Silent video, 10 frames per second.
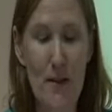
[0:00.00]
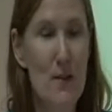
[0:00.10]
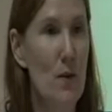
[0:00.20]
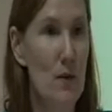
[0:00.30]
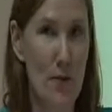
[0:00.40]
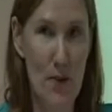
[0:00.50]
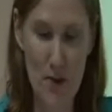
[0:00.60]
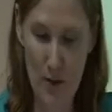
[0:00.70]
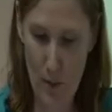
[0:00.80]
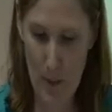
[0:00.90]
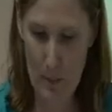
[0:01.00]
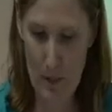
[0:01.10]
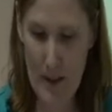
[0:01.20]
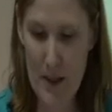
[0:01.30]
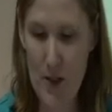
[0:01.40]
as well as for the general
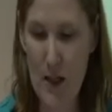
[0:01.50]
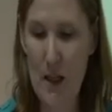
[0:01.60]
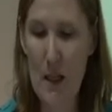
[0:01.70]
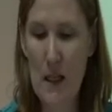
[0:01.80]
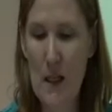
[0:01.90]
population